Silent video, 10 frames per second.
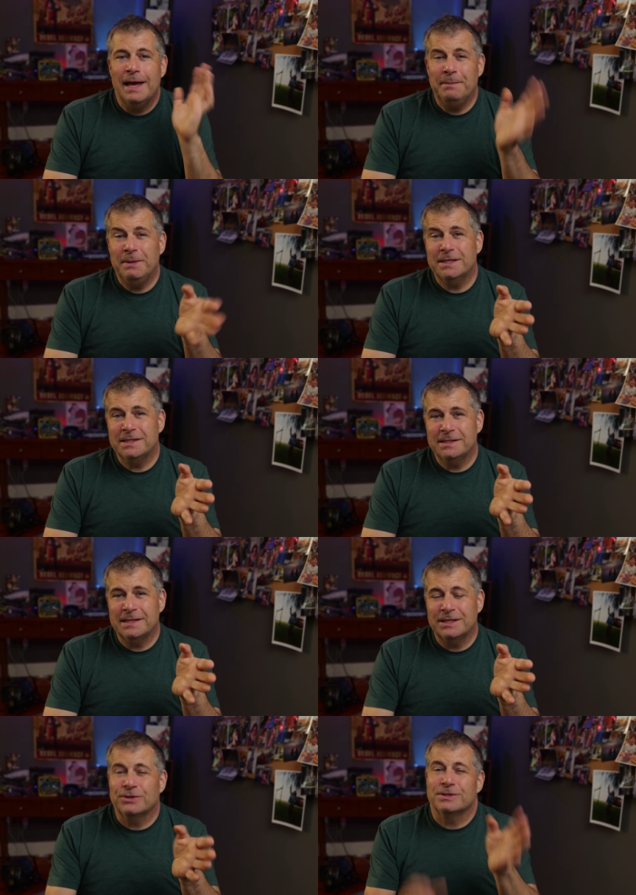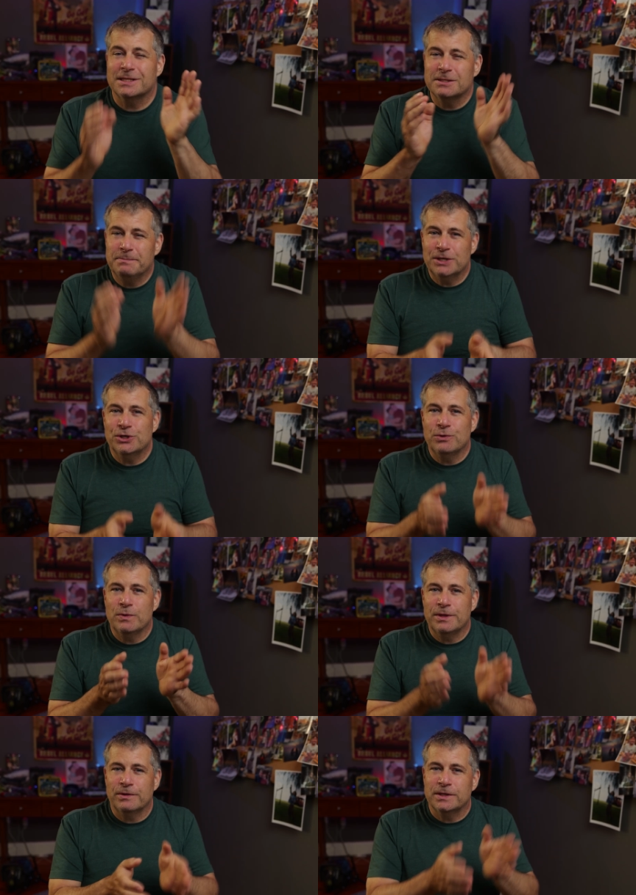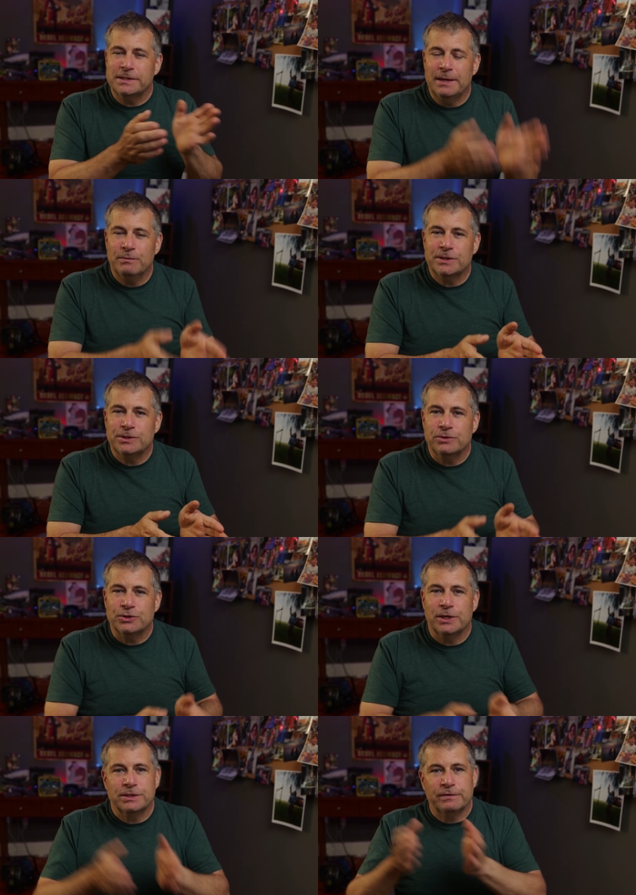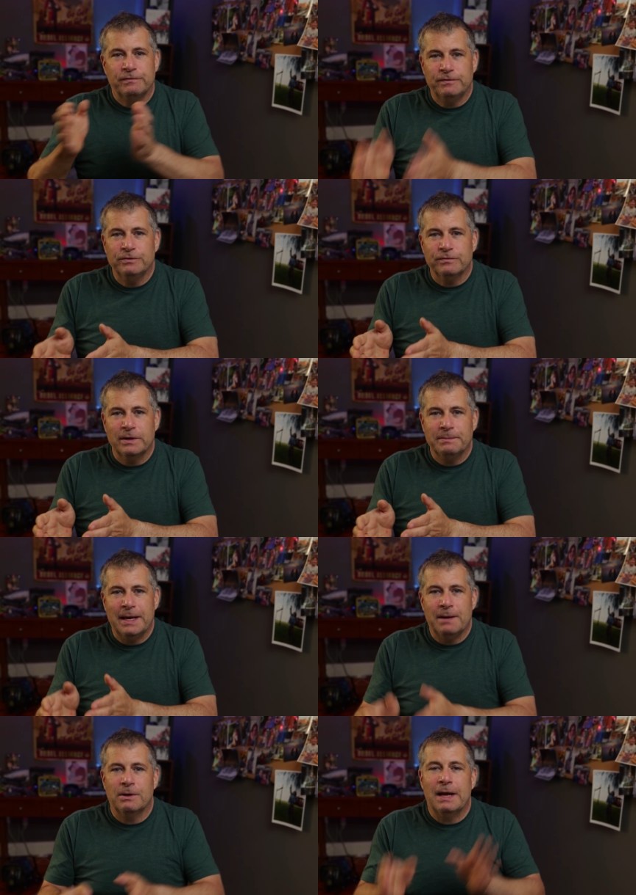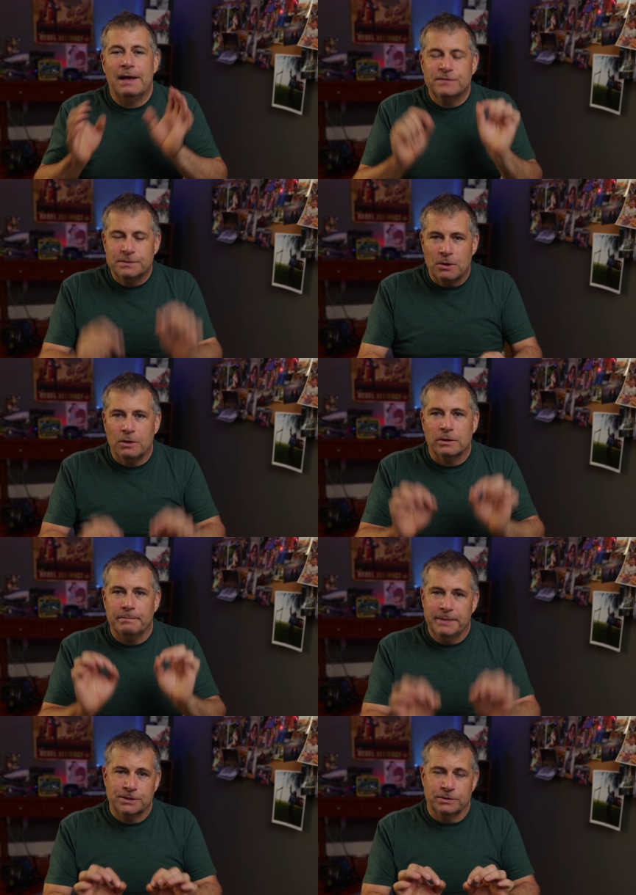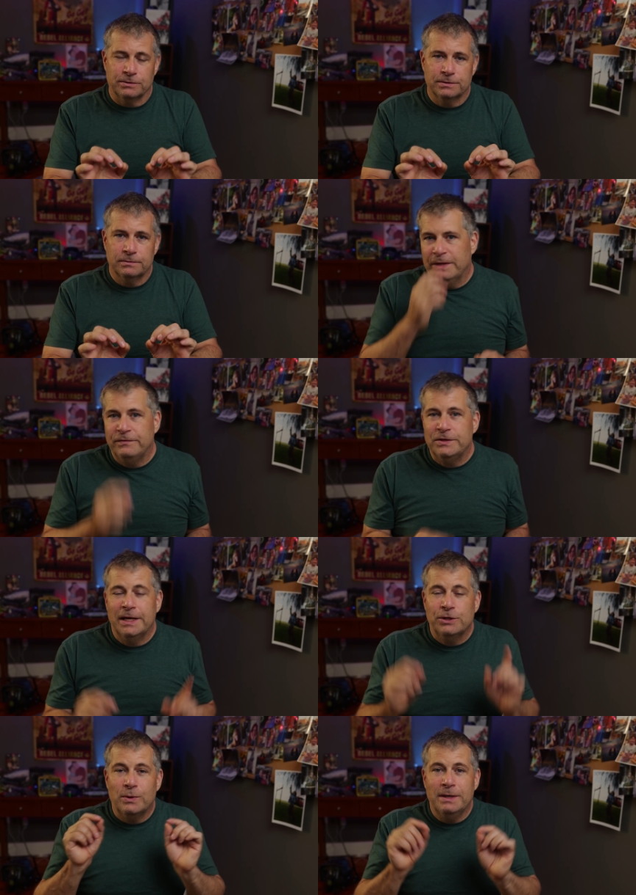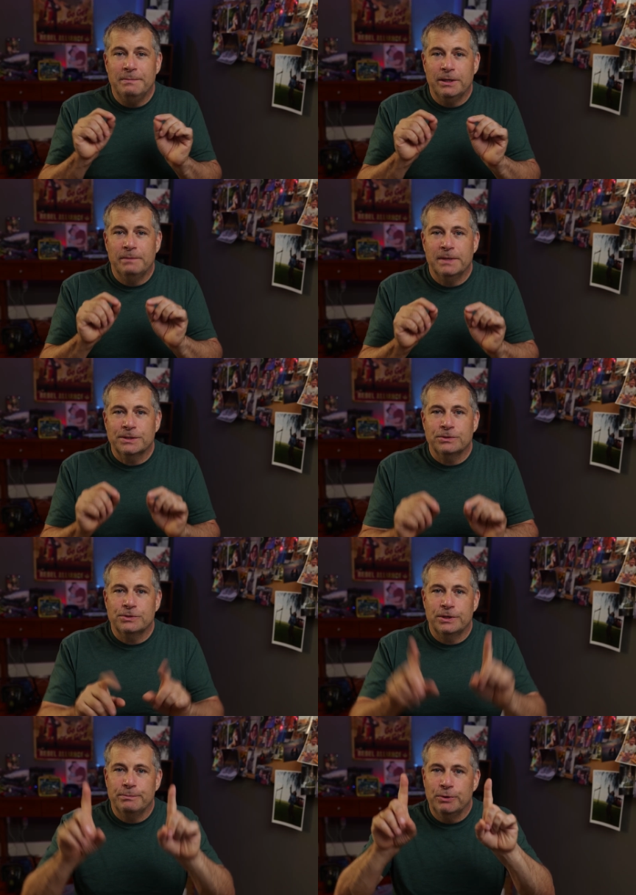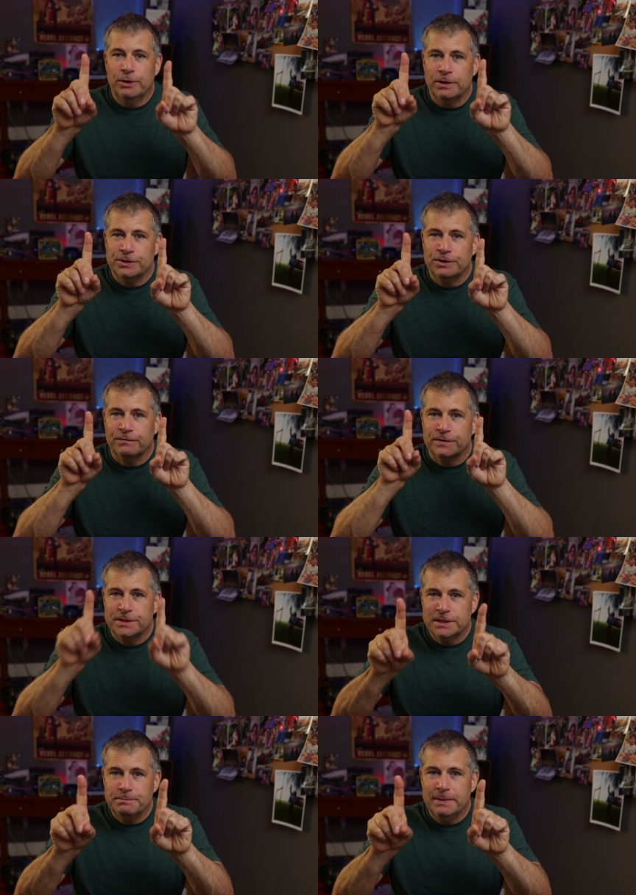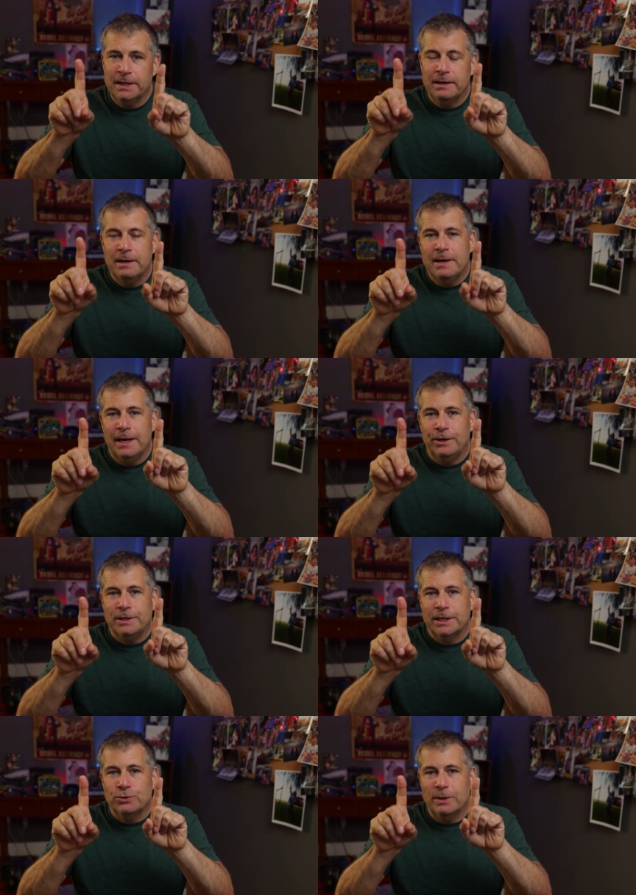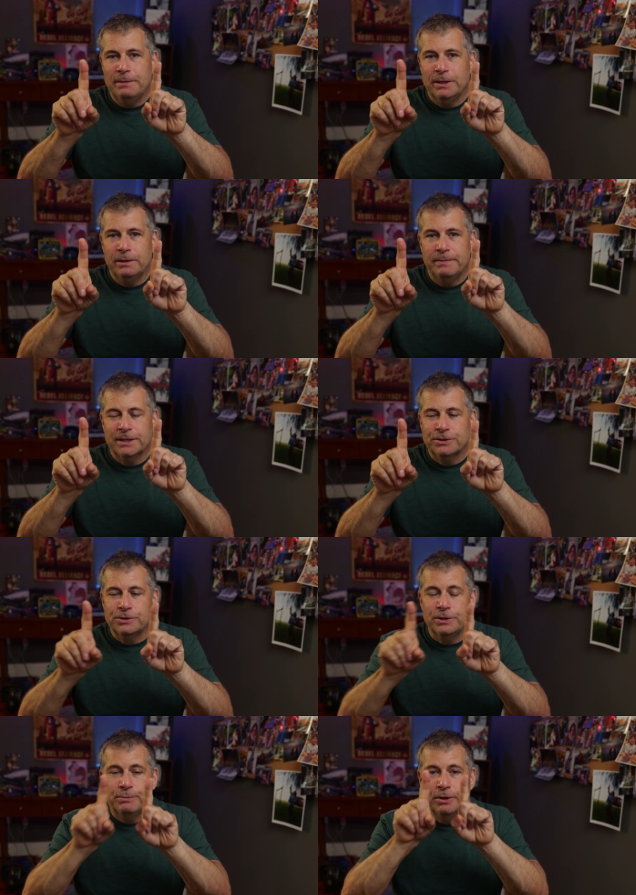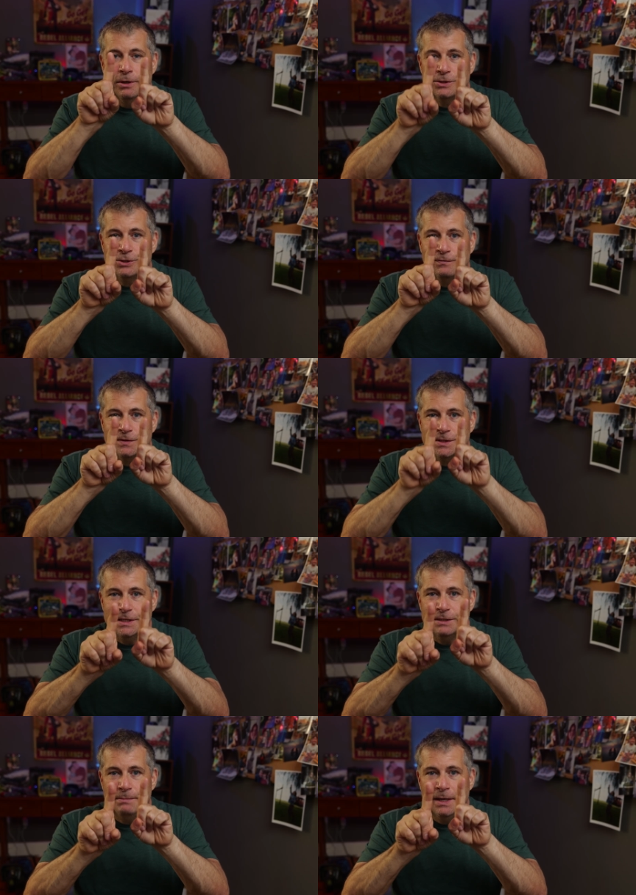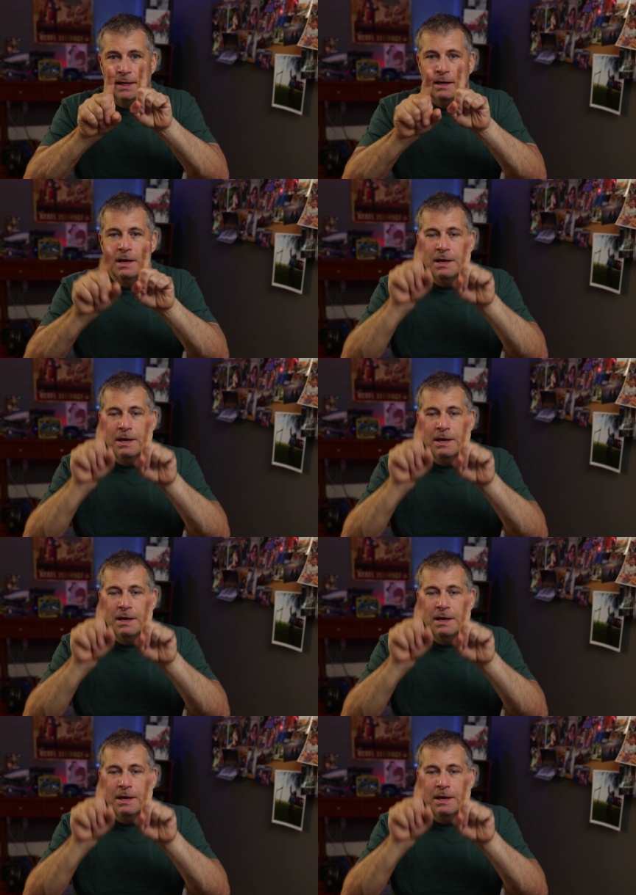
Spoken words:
APS-C sensors, especially when they're the same resolution as a full-frame camera, have smaller pixels. If you take 20 million pixels and you put it on a surface this big, and you take 20 million pixels and you put it on a surface this big,